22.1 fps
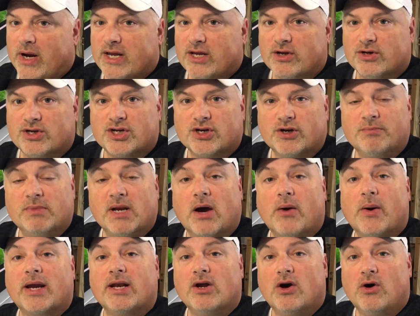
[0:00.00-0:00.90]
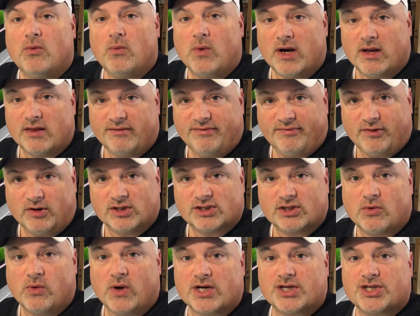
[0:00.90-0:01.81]
YouTube, now I know one of the first
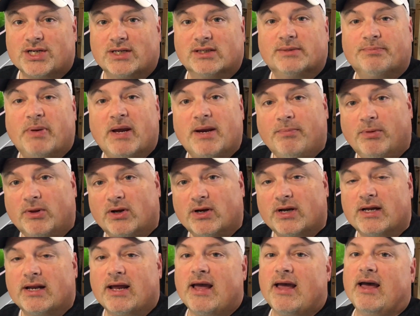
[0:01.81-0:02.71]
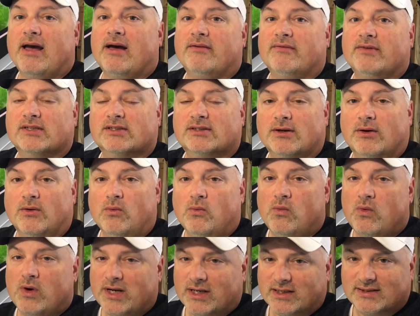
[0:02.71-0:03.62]
questions people are going to have is
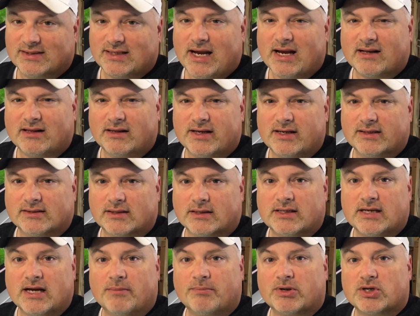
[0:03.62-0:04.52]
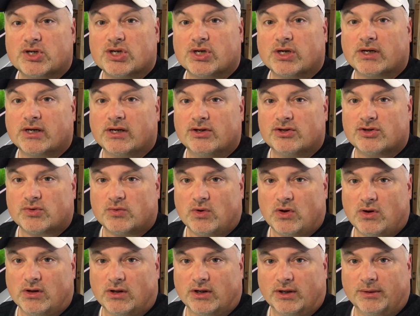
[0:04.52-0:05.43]
what exactly is a temperature
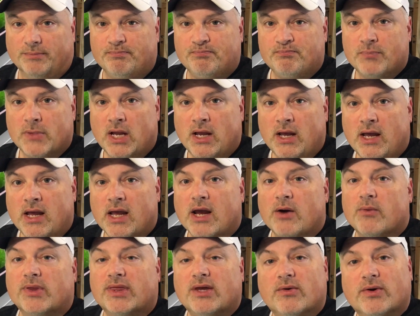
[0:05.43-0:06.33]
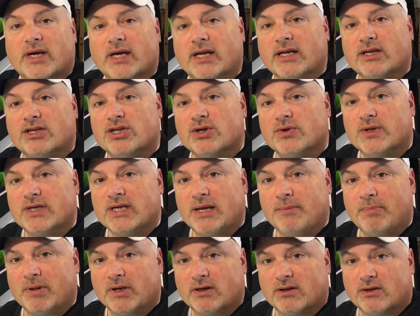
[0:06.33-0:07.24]
controller? And without getting too
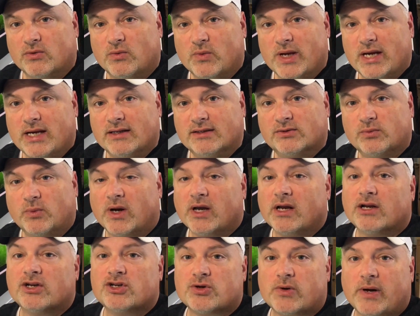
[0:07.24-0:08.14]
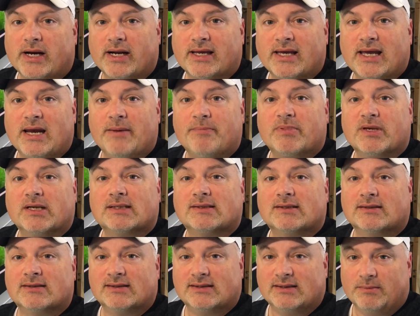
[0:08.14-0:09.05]
deep into the weeds, we're going to try to keep this
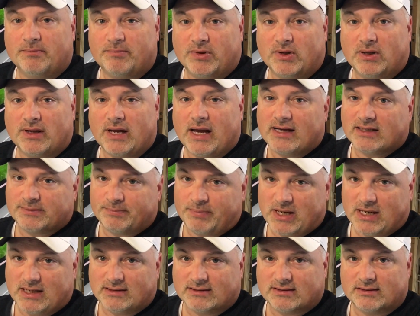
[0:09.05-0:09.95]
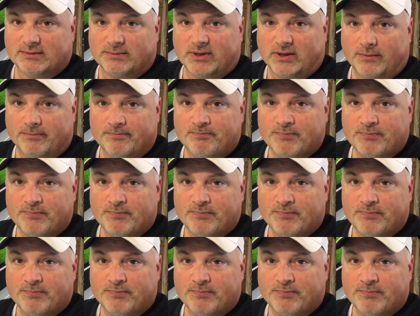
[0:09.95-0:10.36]
as simple as possible.